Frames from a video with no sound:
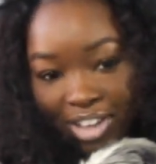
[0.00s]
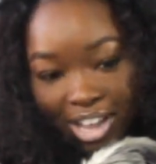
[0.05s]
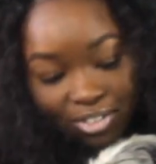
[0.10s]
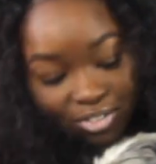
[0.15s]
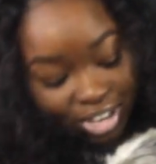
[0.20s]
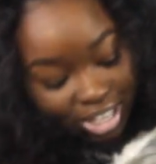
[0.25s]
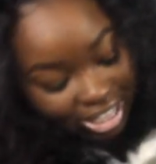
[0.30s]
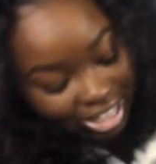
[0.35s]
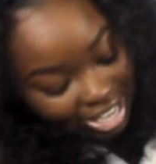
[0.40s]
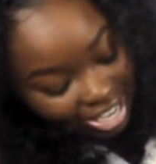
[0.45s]

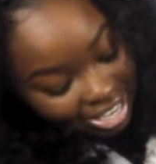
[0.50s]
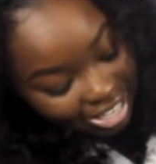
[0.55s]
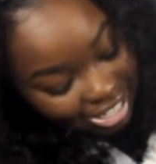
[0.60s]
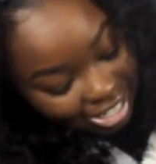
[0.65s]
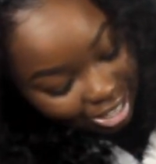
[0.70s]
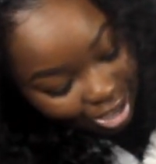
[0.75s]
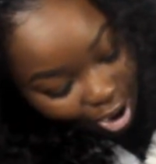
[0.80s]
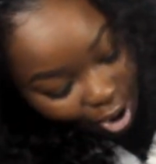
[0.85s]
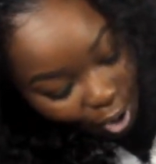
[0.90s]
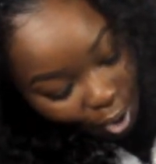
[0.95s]
favorite things
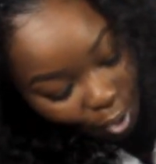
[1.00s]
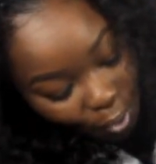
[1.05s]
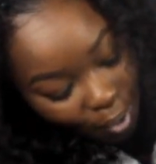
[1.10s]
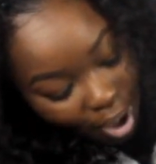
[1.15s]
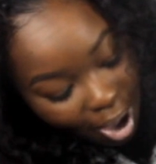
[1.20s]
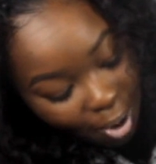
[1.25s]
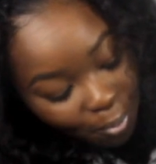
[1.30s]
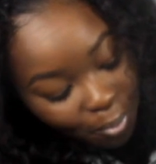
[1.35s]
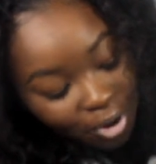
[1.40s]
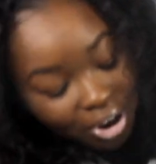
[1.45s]
in the whole
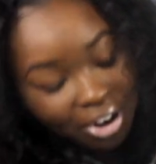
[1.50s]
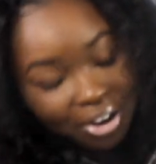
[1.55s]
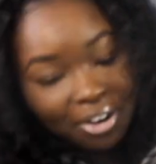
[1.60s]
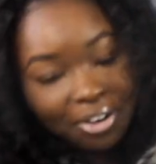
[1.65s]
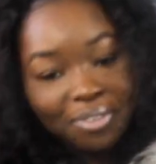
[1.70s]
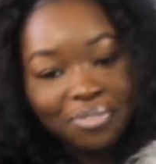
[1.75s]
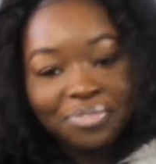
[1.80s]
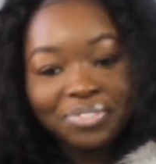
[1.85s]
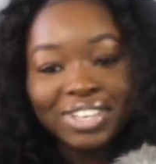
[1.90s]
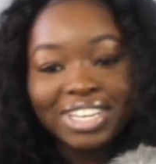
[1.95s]
wide
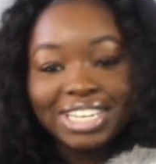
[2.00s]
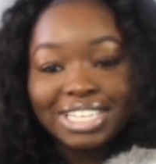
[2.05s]
world.